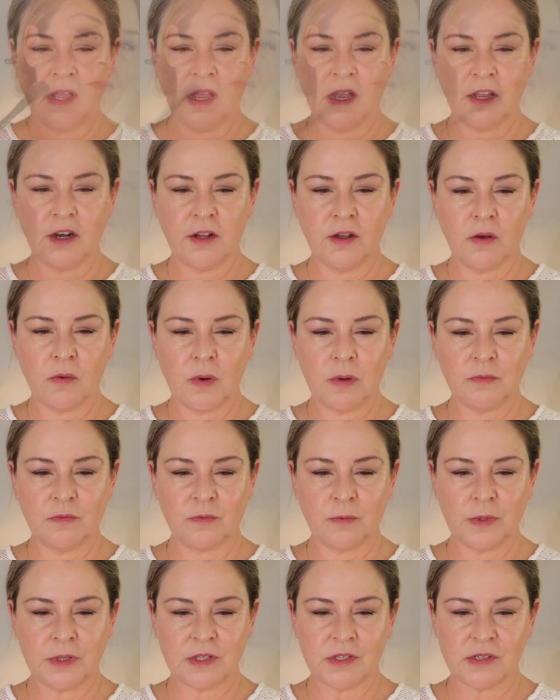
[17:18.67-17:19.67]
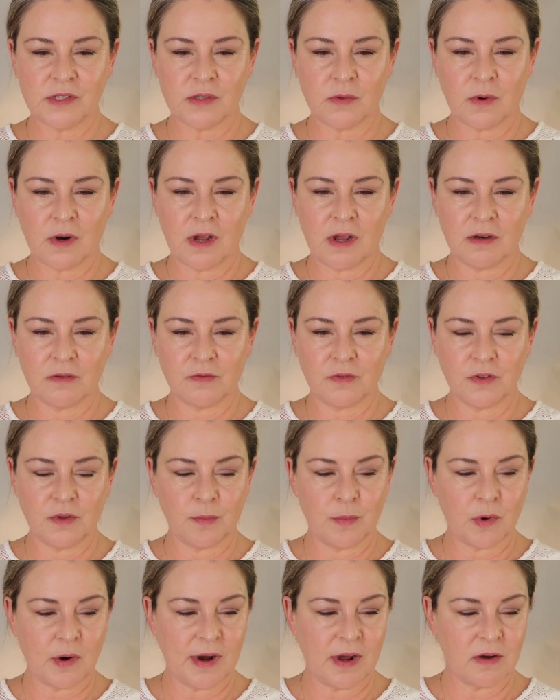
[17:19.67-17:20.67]
I'm going to go on with the Surratt for the
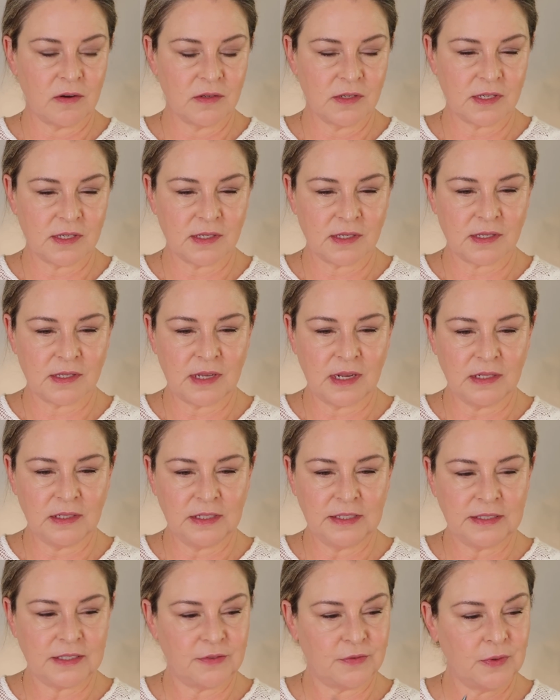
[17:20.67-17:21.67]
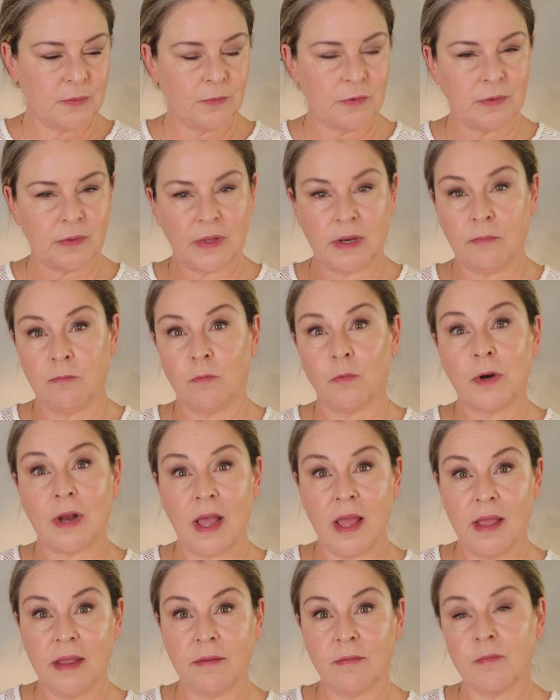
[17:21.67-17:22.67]
brows. It's slightly different than what
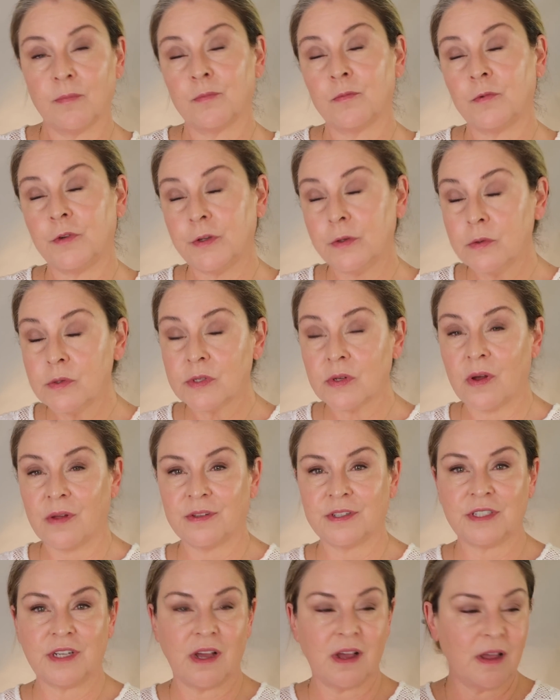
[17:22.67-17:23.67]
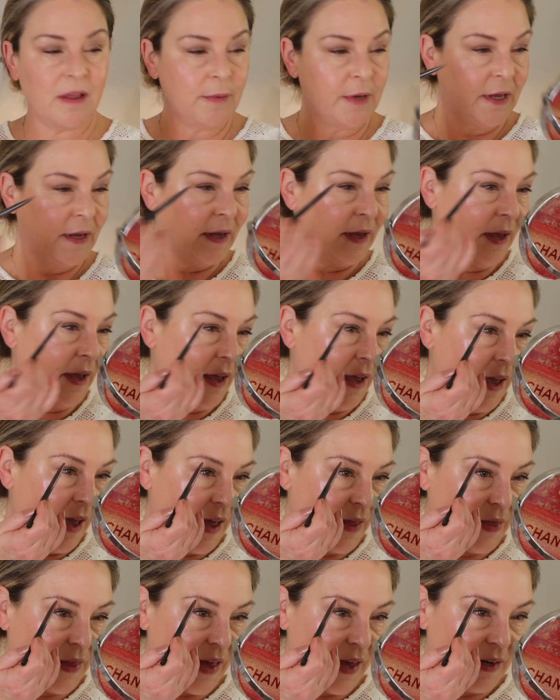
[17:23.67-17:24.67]
I use all the time,
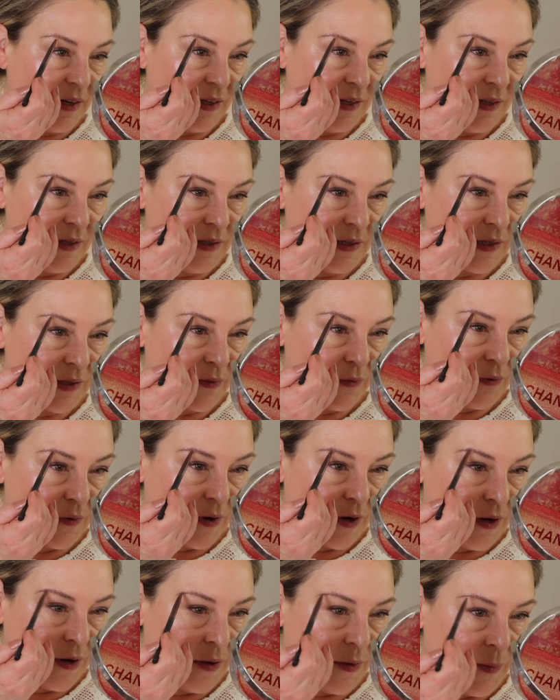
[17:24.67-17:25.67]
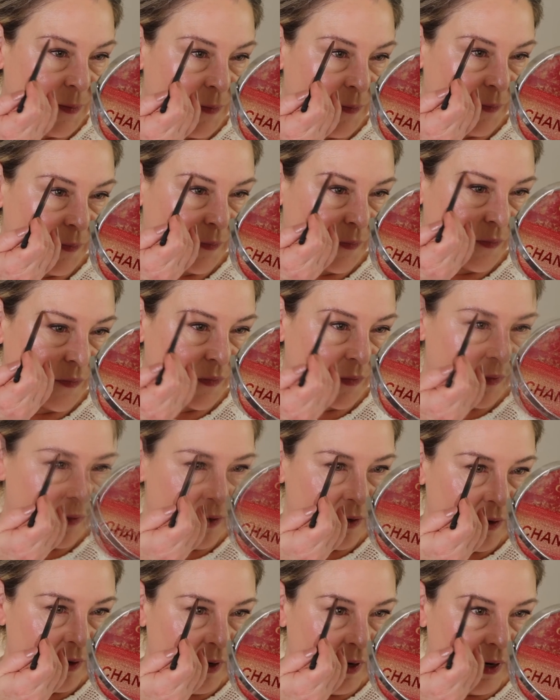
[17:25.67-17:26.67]
and that is from
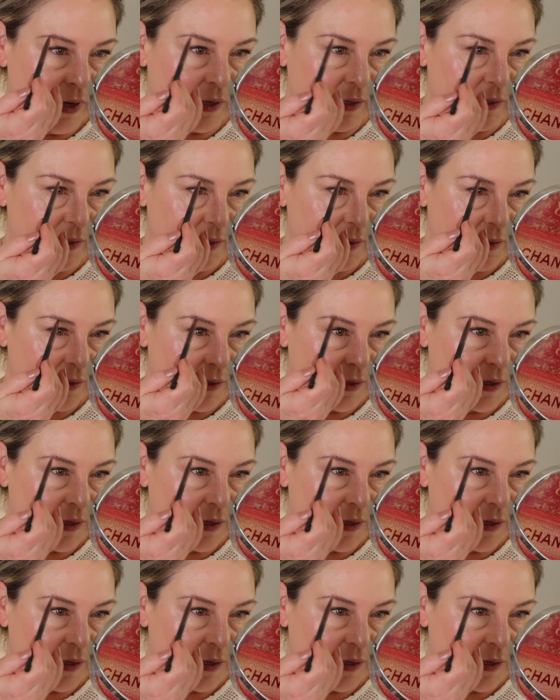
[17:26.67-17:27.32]
NYX.